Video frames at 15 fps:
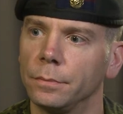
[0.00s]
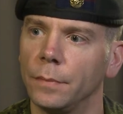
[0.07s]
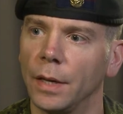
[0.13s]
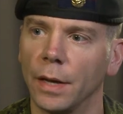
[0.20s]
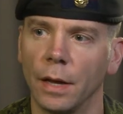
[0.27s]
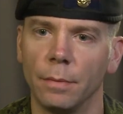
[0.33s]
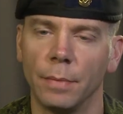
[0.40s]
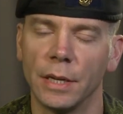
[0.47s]

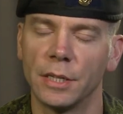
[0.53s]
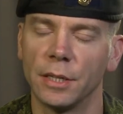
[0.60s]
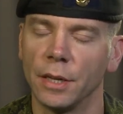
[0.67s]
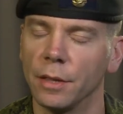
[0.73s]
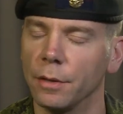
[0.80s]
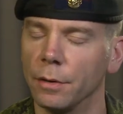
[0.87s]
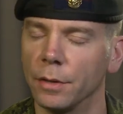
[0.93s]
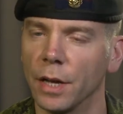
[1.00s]
again, basically
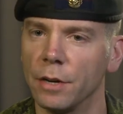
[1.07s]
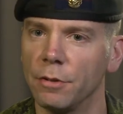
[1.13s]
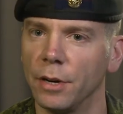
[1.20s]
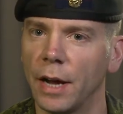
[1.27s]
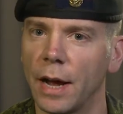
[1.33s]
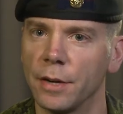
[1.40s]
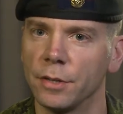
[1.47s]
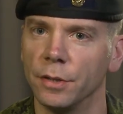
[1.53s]
third country
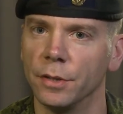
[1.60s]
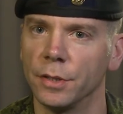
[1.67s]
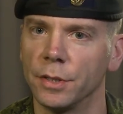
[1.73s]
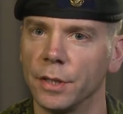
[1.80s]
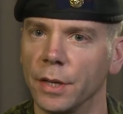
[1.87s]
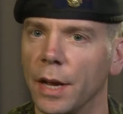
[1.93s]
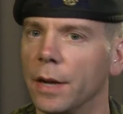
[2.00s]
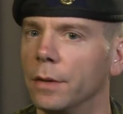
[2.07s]

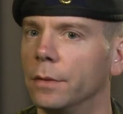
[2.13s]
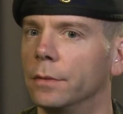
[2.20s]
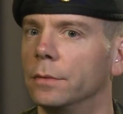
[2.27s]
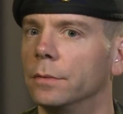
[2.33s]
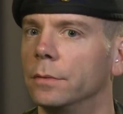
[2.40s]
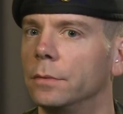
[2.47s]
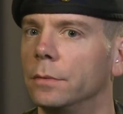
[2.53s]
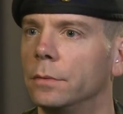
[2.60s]
nationals,
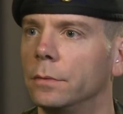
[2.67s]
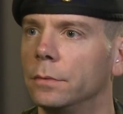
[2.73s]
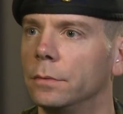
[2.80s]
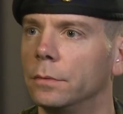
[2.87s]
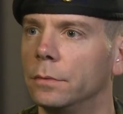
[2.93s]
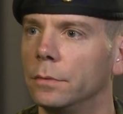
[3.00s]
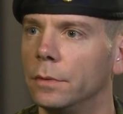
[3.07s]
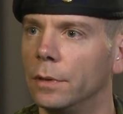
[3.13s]
again,
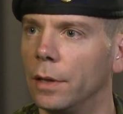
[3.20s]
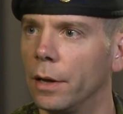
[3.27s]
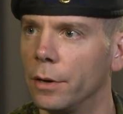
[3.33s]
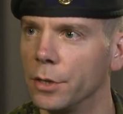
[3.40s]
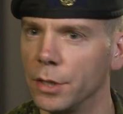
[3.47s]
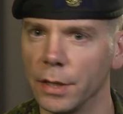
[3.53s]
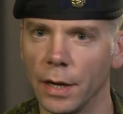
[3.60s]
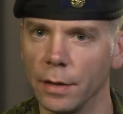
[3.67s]

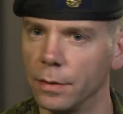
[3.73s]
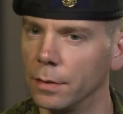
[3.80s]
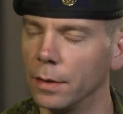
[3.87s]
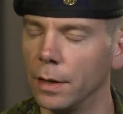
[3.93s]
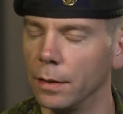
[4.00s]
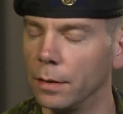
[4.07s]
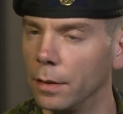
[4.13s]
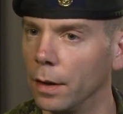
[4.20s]
largely
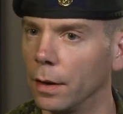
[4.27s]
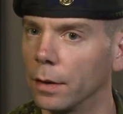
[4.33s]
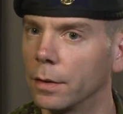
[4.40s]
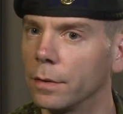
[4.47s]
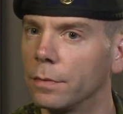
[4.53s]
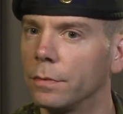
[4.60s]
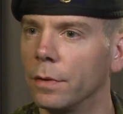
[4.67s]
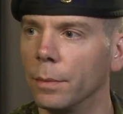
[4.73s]
I
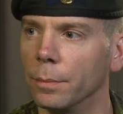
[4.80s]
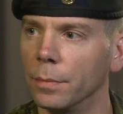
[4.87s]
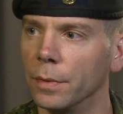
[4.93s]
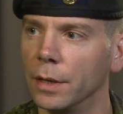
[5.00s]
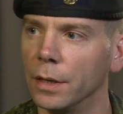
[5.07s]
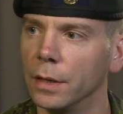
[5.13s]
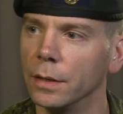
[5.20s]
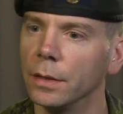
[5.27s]
think from
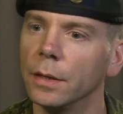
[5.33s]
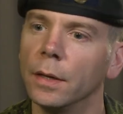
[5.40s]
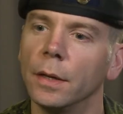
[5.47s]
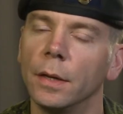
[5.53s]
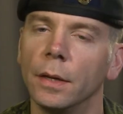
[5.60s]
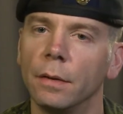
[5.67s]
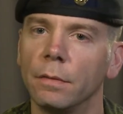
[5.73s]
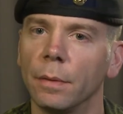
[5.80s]
the
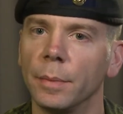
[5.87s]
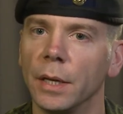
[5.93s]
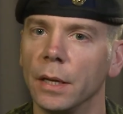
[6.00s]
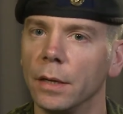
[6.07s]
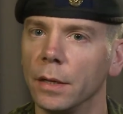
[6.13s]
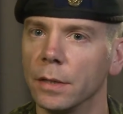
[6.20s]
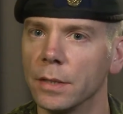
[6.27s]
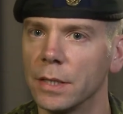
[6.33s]

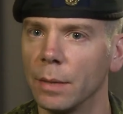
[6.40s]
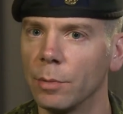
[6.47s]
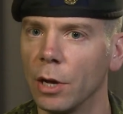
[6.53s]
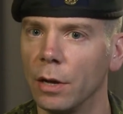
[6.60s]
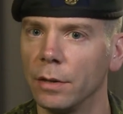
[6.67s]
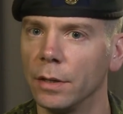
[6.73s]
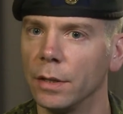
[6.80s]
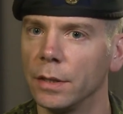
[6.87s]
Indian
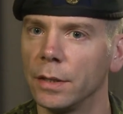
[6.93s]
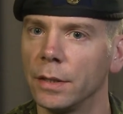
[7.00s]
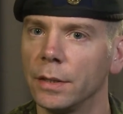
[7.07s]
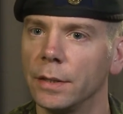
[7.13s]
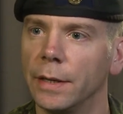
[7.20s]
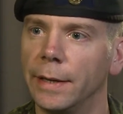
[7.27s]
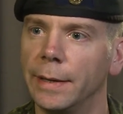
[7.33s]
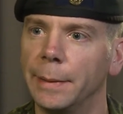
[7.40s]
subcontinent,
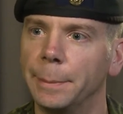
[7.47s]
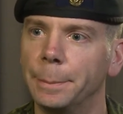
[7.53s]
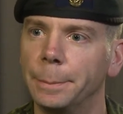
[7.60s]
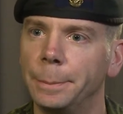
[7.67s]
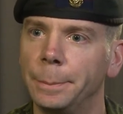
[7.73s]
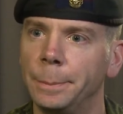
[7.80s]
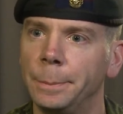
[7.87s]
and